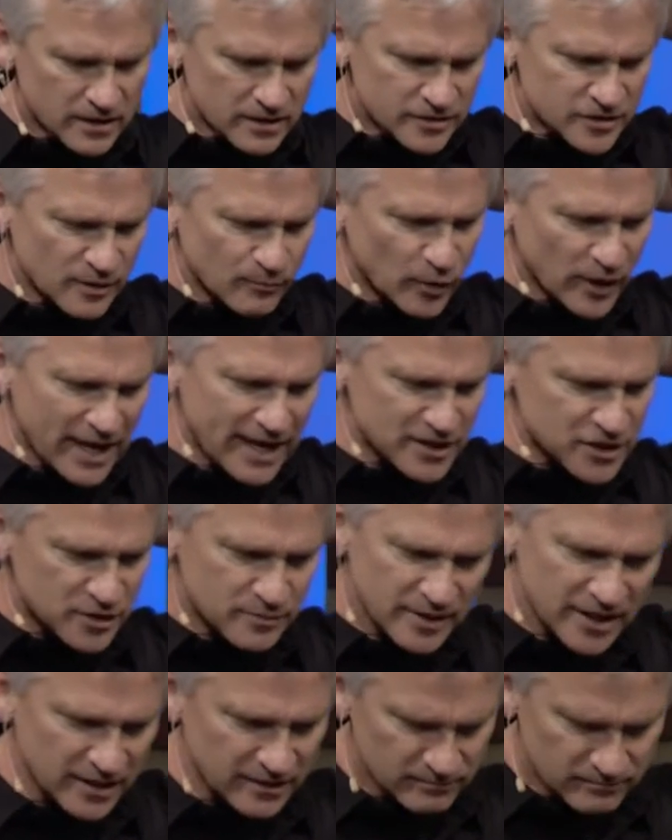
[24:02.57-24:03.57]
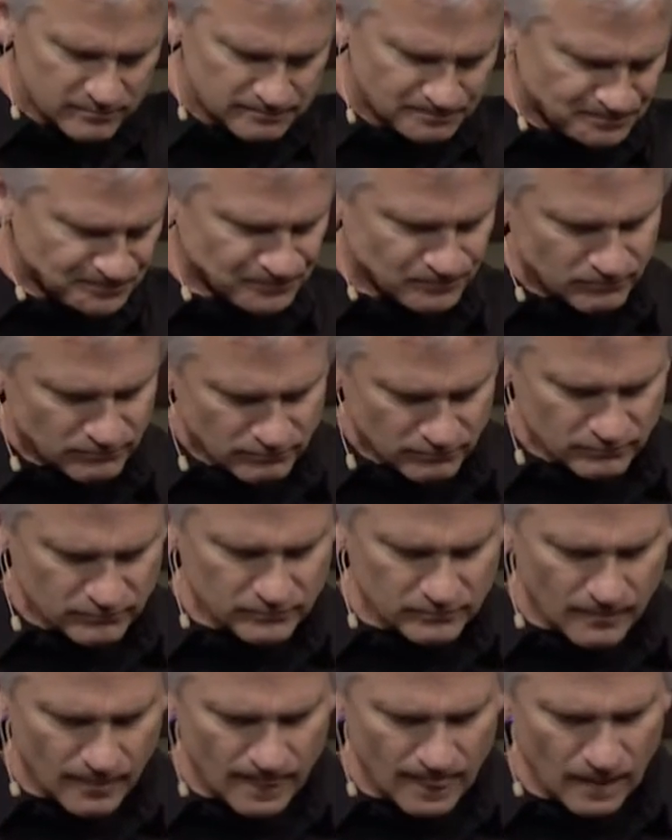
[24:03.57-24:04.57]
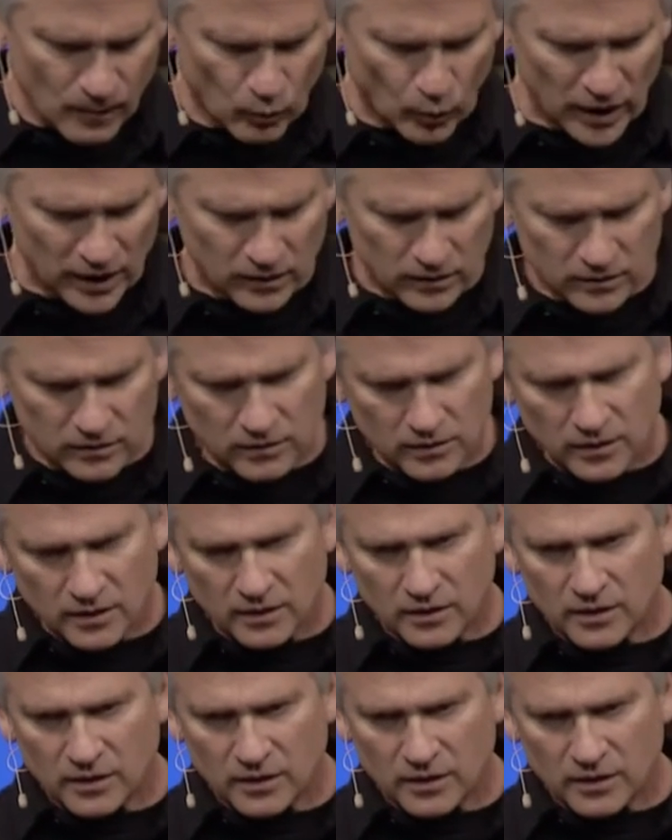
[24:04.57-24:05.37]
Someone asked me, Well,